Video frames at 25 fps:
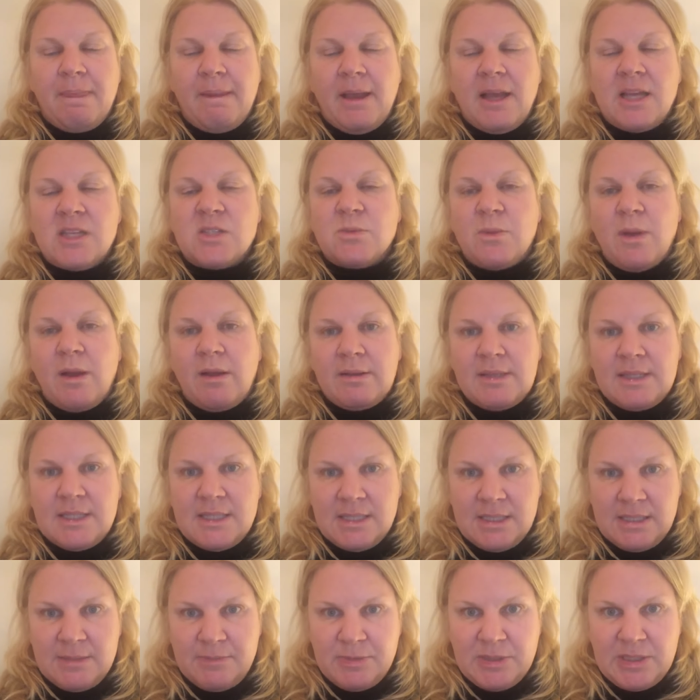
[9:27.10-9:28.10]
as well
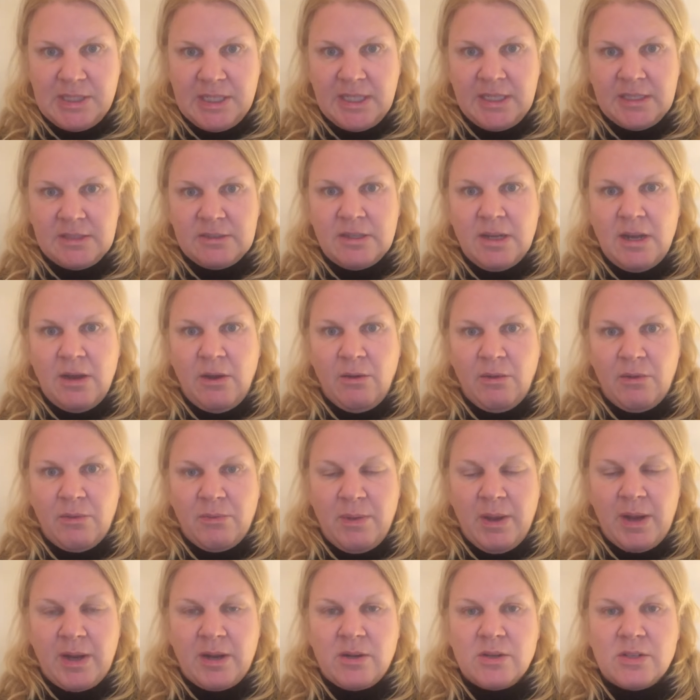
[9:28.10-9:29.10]
as in particular health
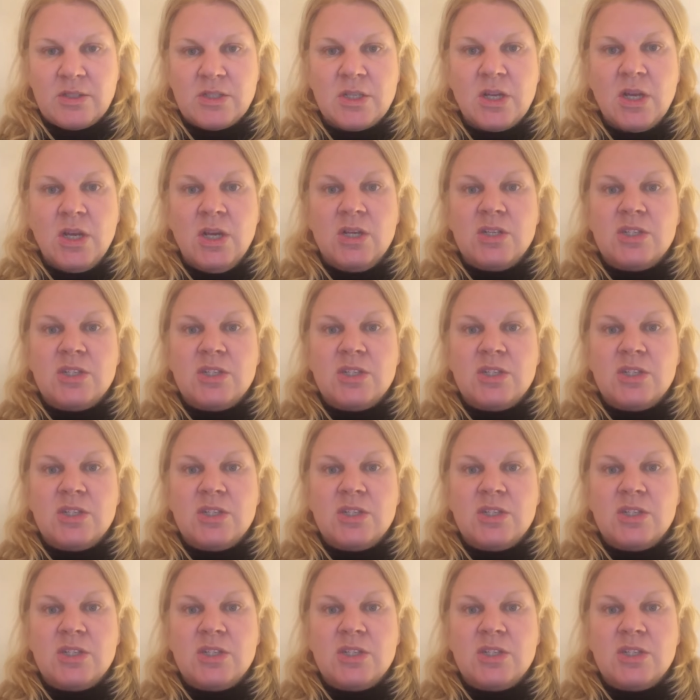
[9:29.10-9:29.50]
records.